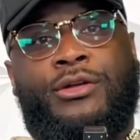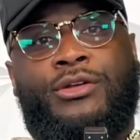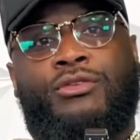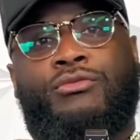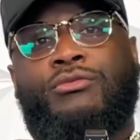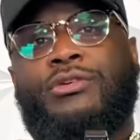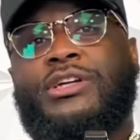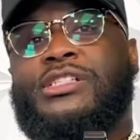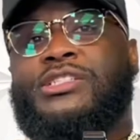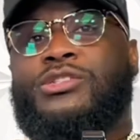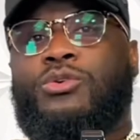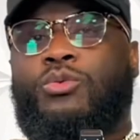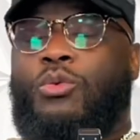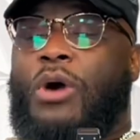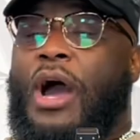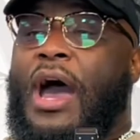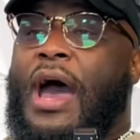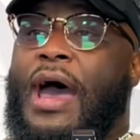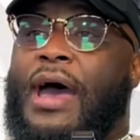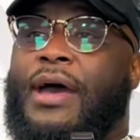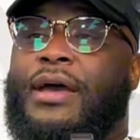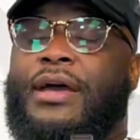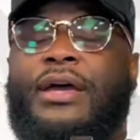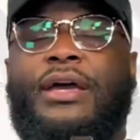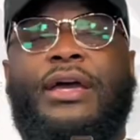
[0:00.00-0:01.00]
The reason
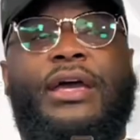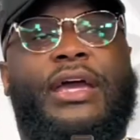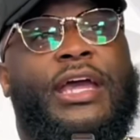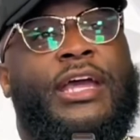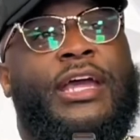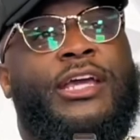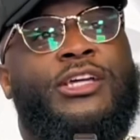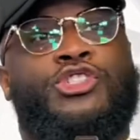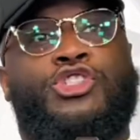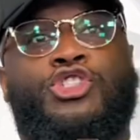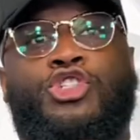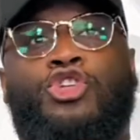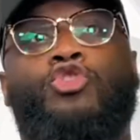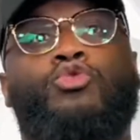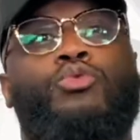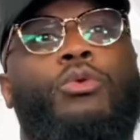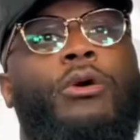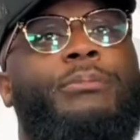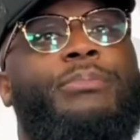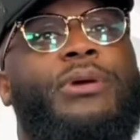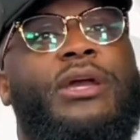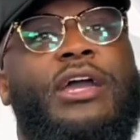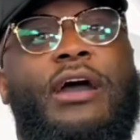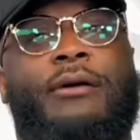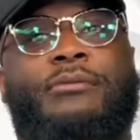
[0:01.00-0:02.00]
why is you will
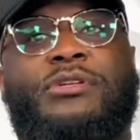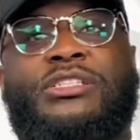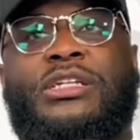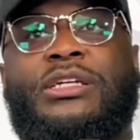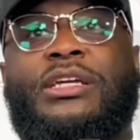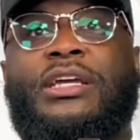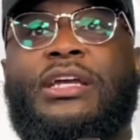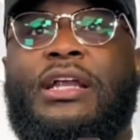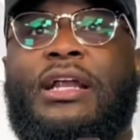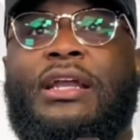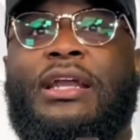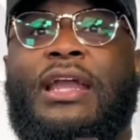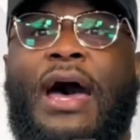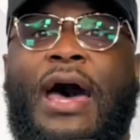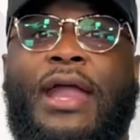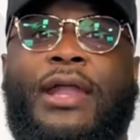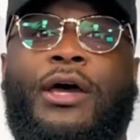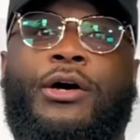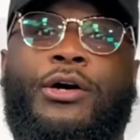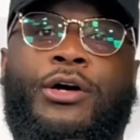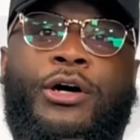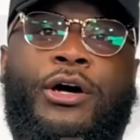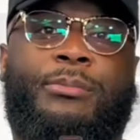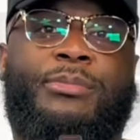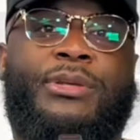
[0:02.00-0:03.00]
be able to get a lot of
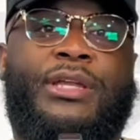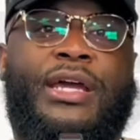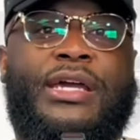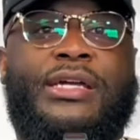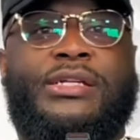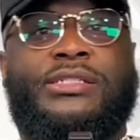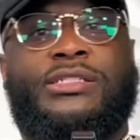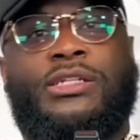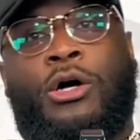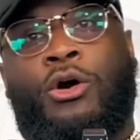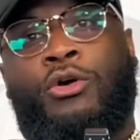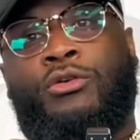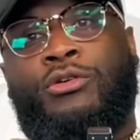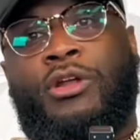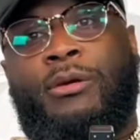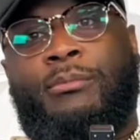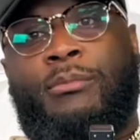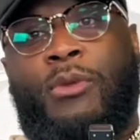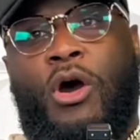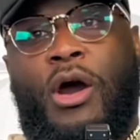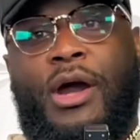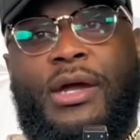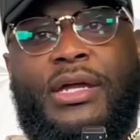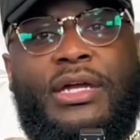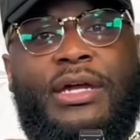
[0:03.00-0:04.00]
updates on the
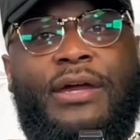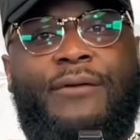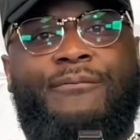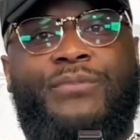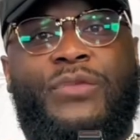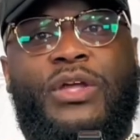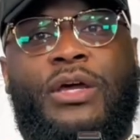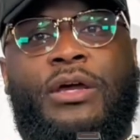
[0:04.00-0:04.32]
market,